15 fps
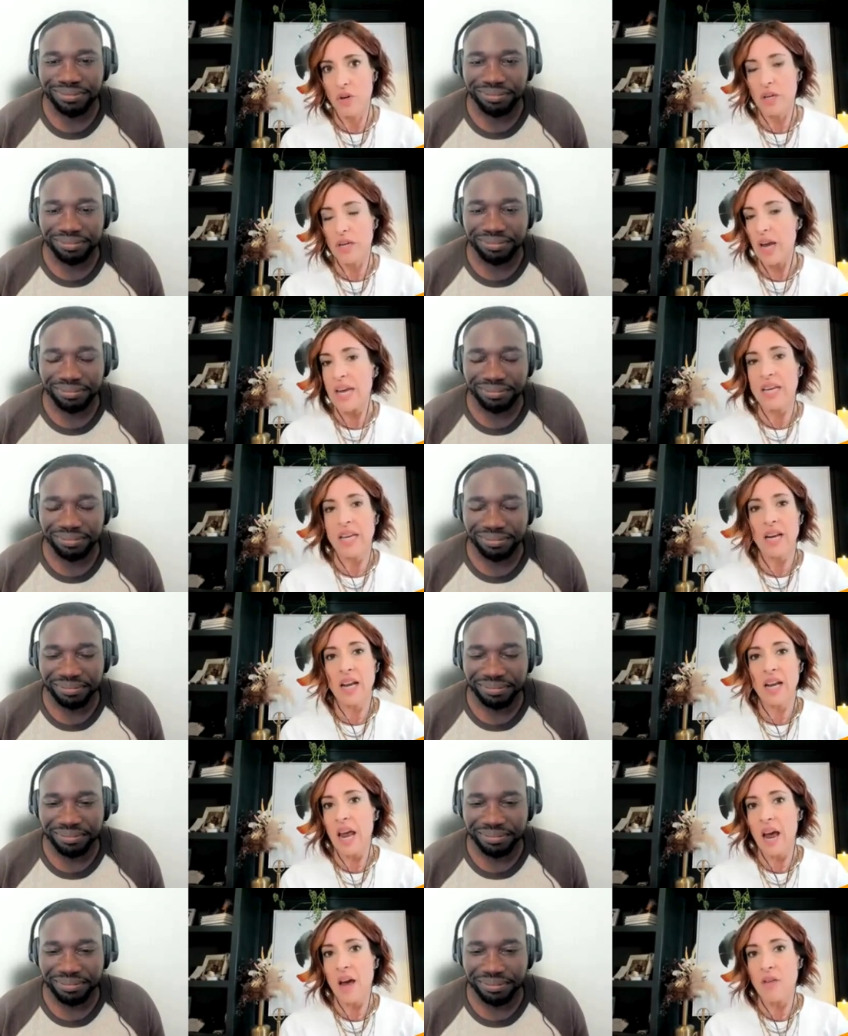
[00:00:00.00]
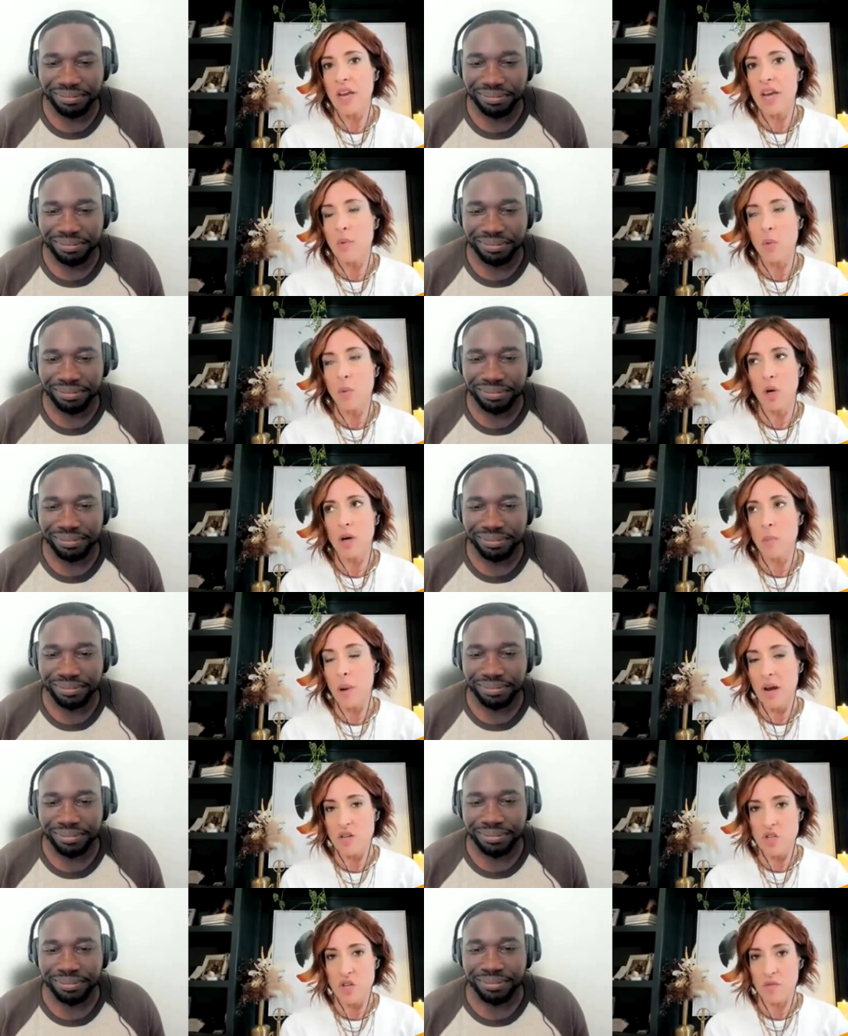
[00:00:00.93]
Speaker 1: Like, I cannot have any more
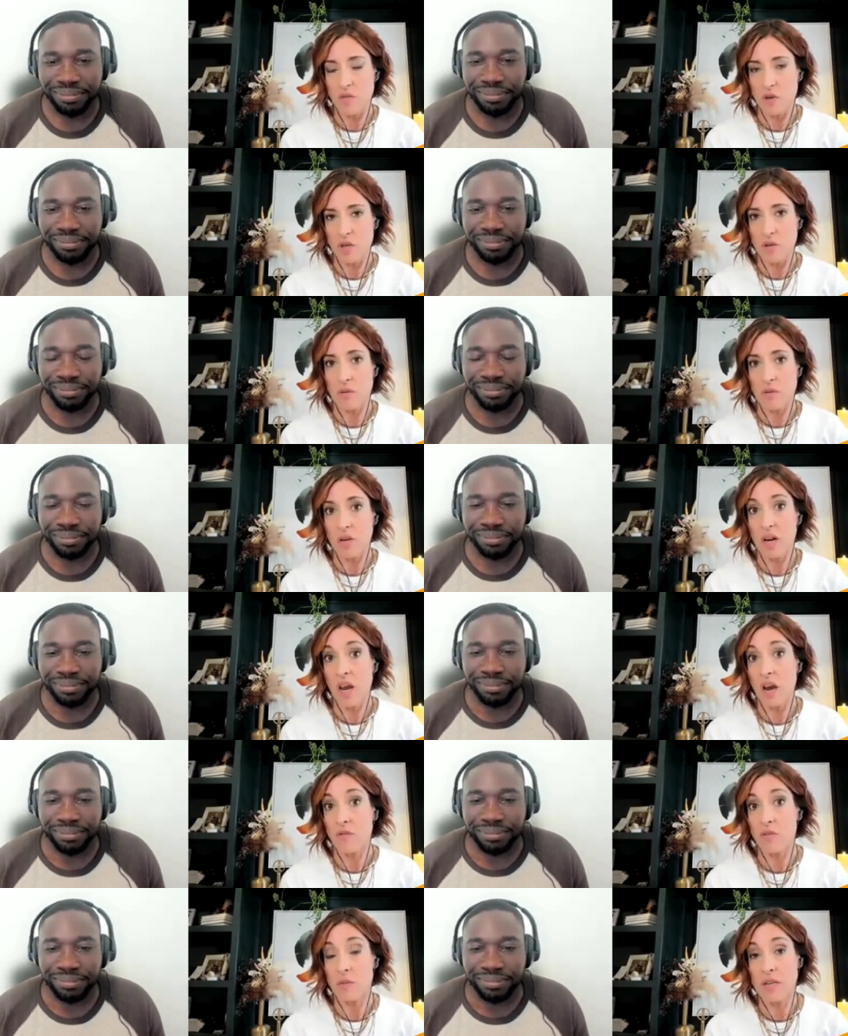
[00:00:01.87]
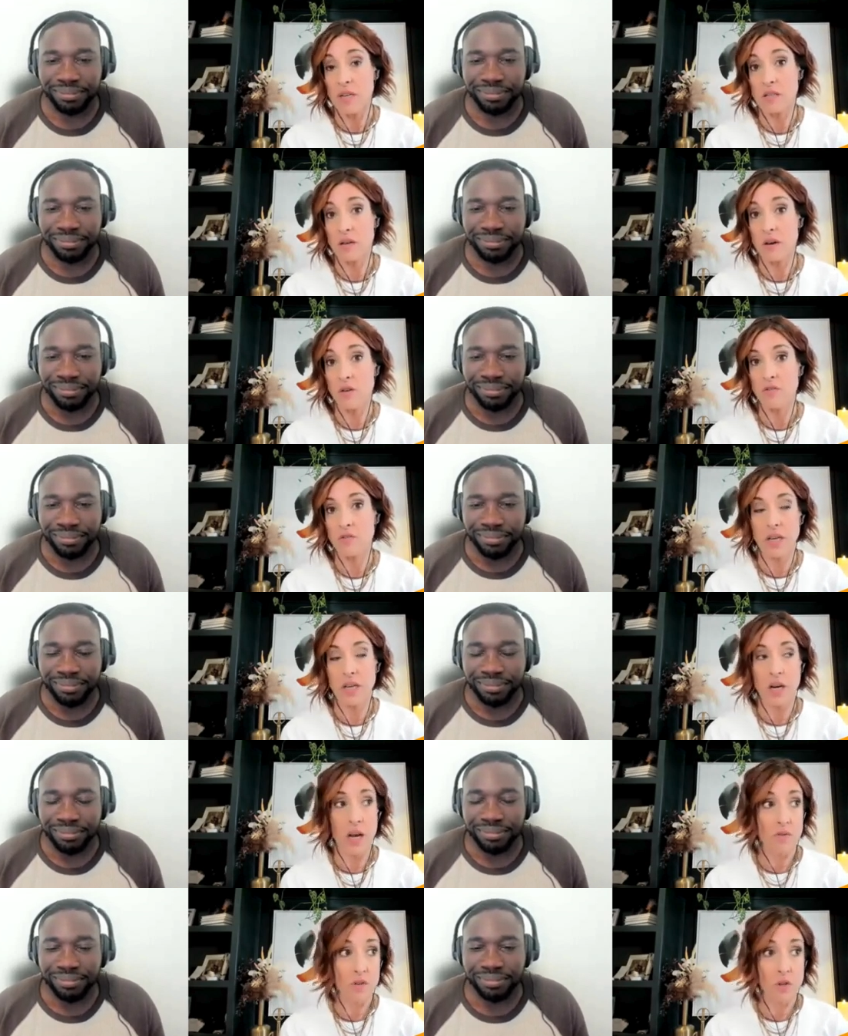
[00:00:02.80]
compassion for you than I have for myself. I
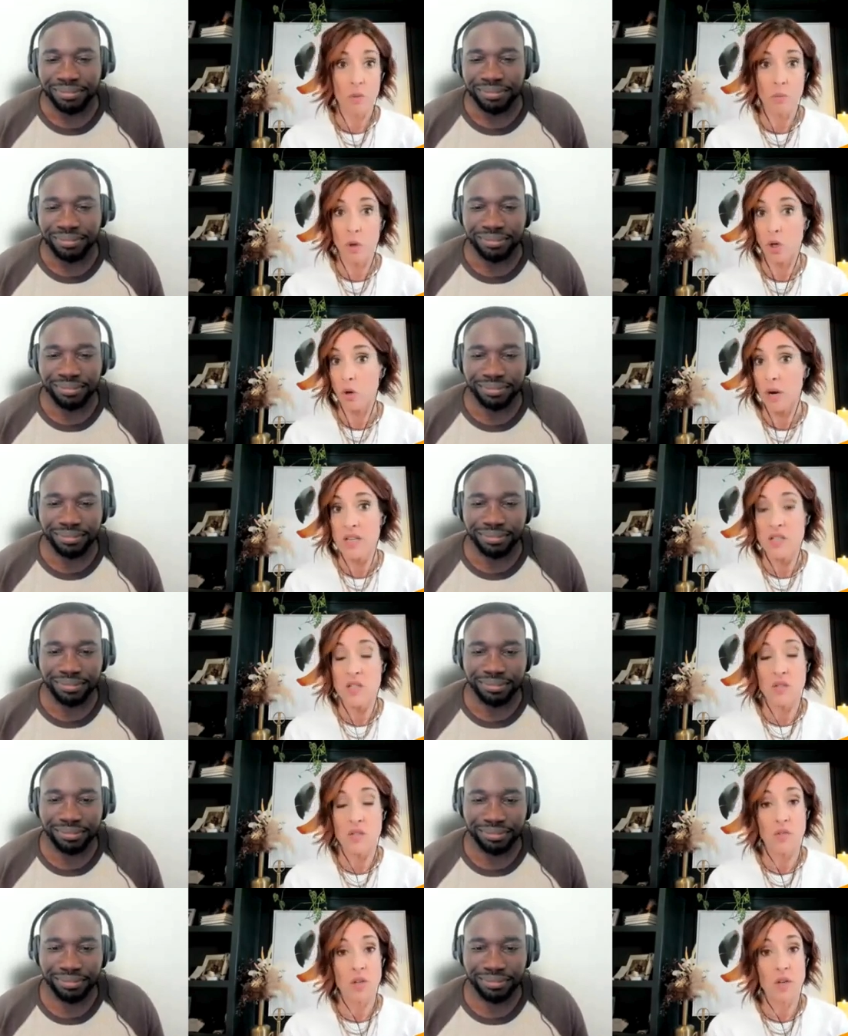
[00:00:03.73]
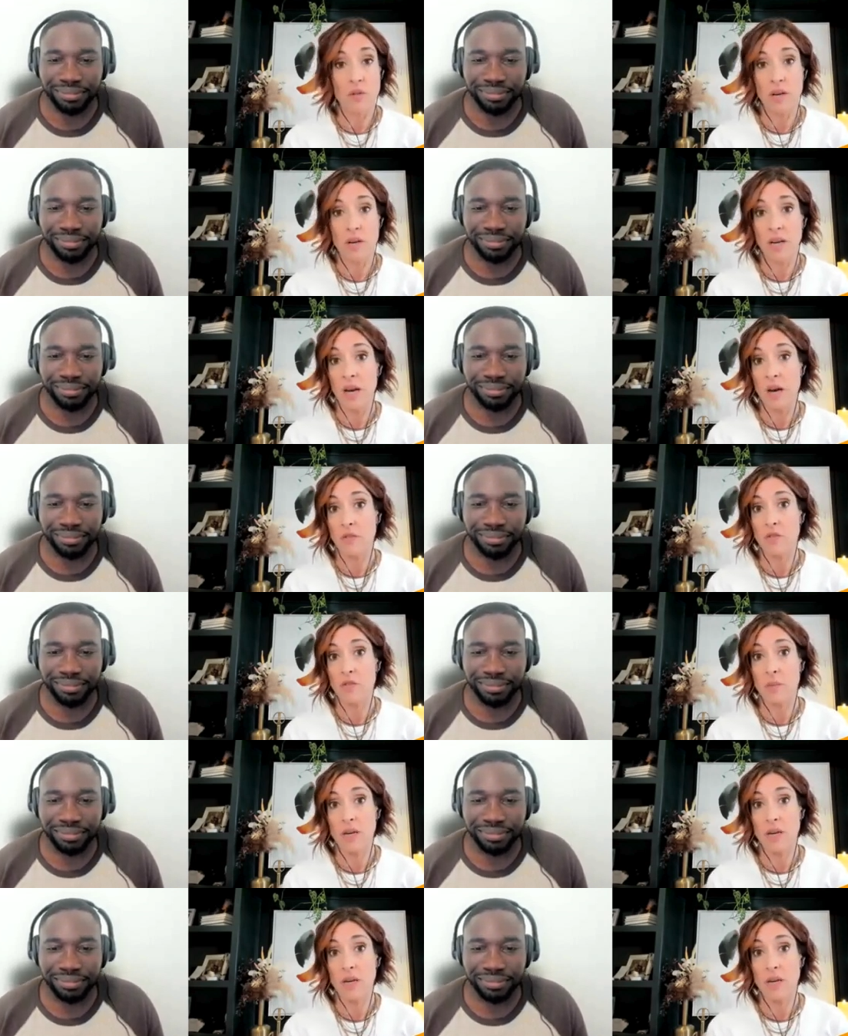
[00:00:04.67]
can have no more grace for you than I have for